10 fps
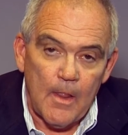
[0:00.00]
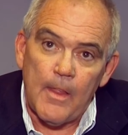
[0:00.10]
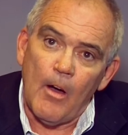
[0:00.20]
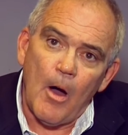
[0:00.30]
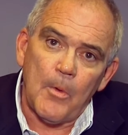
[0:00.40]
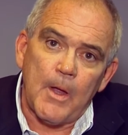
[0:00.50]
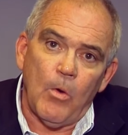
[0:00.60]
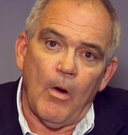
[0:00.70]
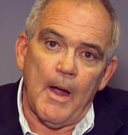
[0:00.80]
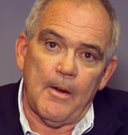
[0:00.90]
they all
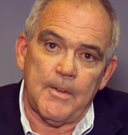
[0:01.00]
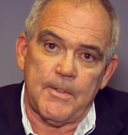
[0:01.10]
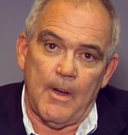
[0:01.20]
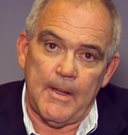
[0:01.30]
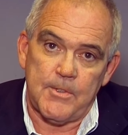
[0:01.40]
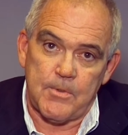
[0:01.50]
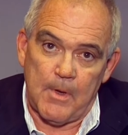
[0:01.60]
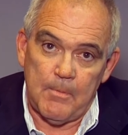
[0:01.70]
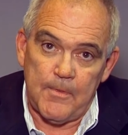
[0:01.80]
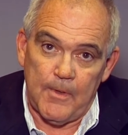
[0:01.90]
require a side
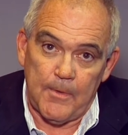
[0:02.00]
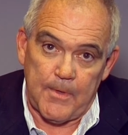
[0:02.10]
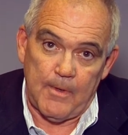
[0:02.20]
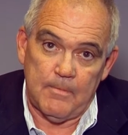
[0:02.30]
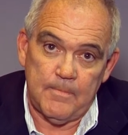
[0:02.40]
stream filter.